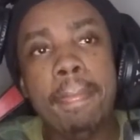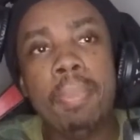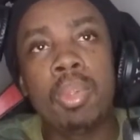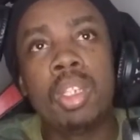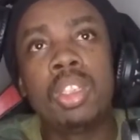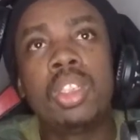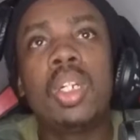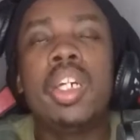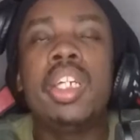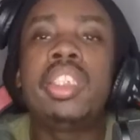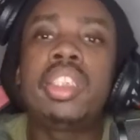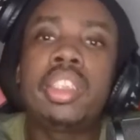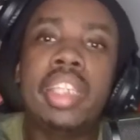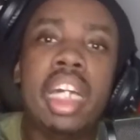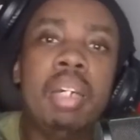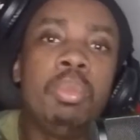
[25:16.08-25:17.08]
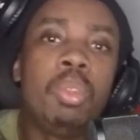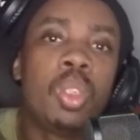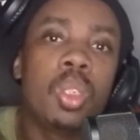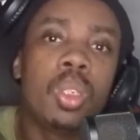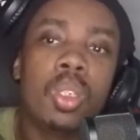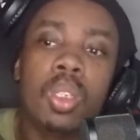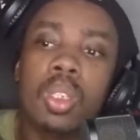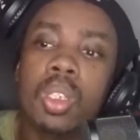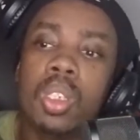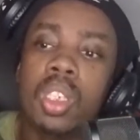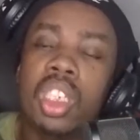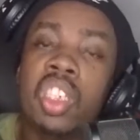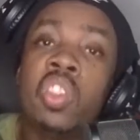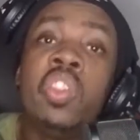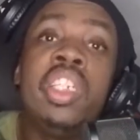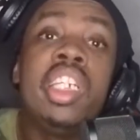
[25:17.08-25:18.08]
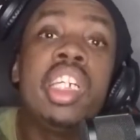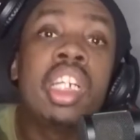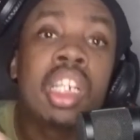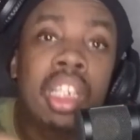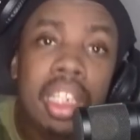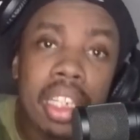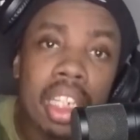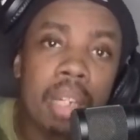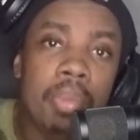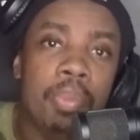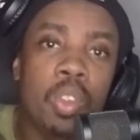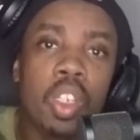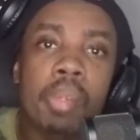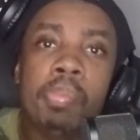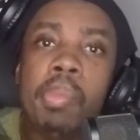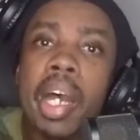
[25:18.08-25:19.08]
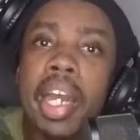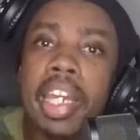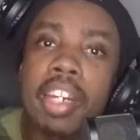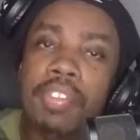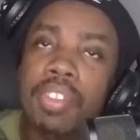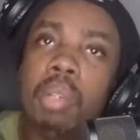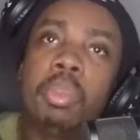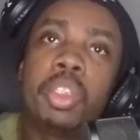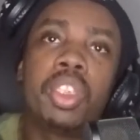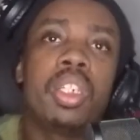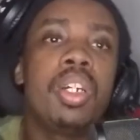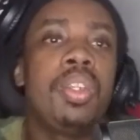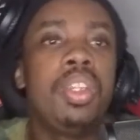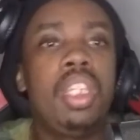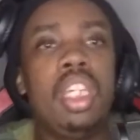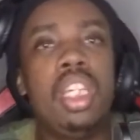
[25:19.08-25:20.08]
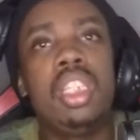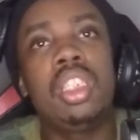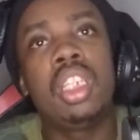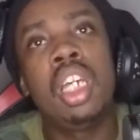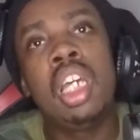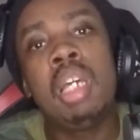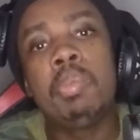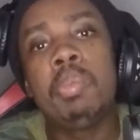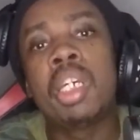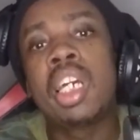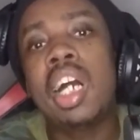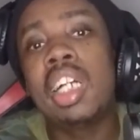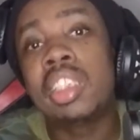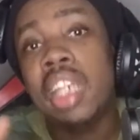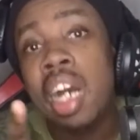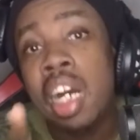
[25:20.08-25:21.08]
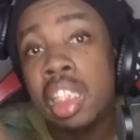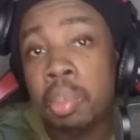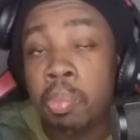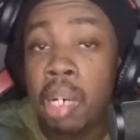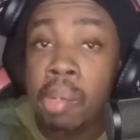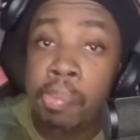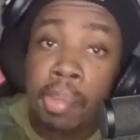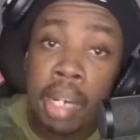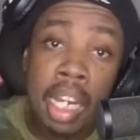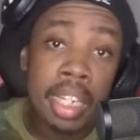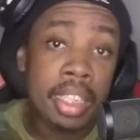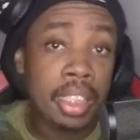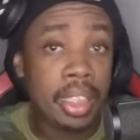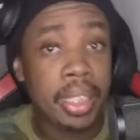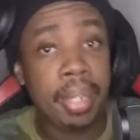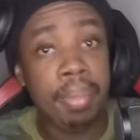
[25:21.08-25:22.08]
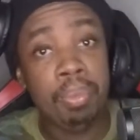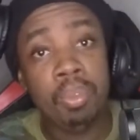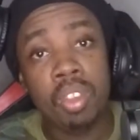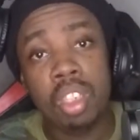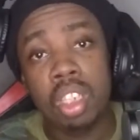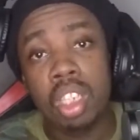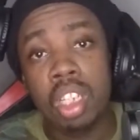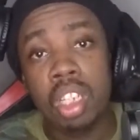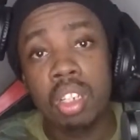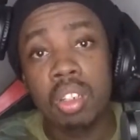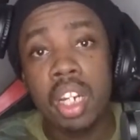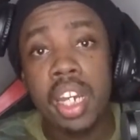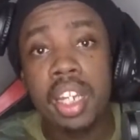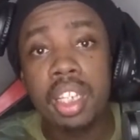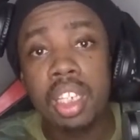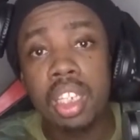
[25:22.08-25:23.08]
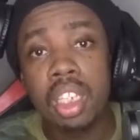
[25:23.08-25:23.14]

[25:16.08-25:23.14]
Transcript: So it's time to reclaim your mind from certain things, because as Bob Marley said, right?